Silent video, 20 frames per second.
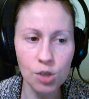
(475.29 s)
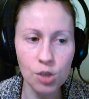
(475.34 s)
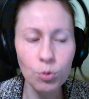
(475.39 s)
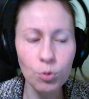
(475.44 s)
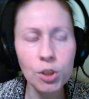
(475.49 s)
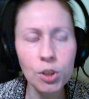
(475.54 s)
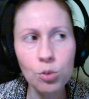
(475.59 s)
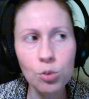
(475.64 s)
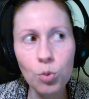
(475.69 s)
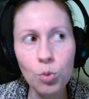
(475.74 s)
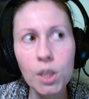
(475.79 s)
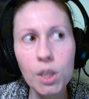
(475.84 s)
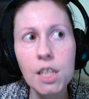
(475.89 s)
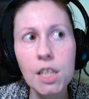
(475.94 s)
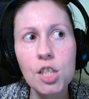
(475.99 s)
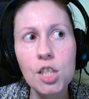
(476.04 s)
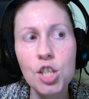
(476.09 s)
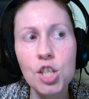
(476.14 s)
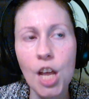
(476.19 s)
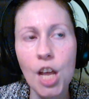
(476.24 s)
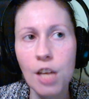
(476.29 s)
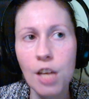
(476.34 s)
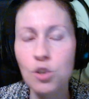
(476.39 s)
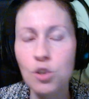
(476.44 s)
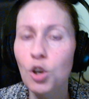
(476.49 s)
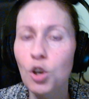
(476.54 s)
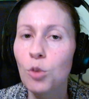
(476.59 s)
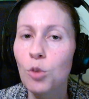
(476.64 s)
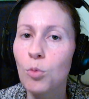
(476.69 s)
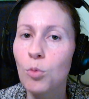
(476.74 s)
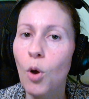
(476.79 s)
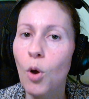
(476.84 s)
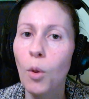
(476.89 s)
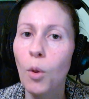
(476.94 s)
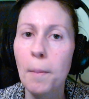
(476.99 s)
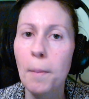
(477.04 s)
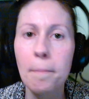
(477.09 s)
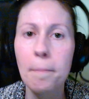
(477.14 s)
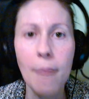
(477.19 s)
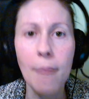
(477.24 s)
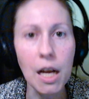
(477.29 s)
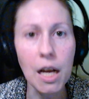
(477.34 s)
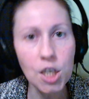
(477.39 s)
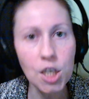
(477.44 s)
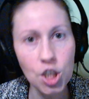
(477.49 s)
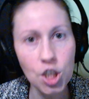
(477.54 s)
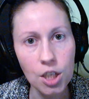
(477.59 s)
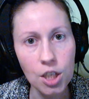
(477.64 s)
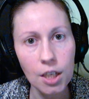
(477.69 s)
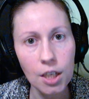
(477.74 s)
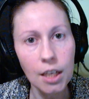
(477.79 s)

which wouldn't change her role much